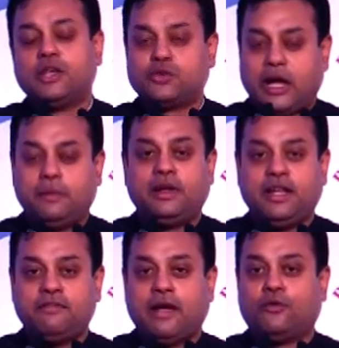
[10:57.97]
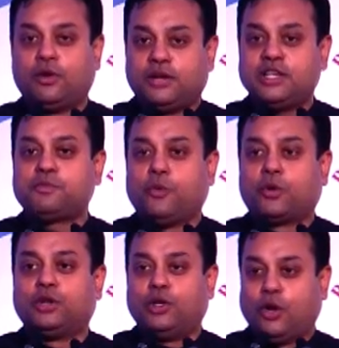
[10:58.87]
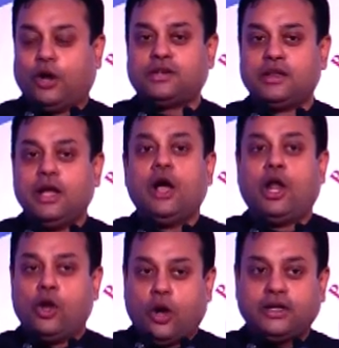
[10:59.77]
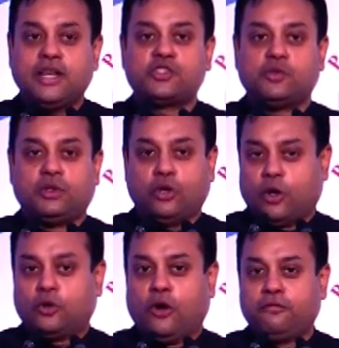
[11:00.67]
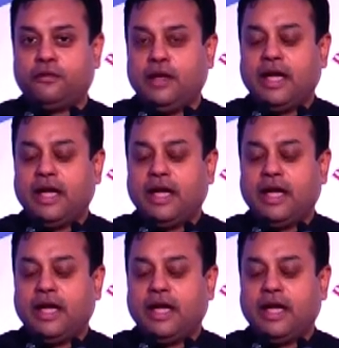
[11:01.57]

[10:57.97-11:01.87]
So I believe I have already spoken a lot. A lot has to be thought of.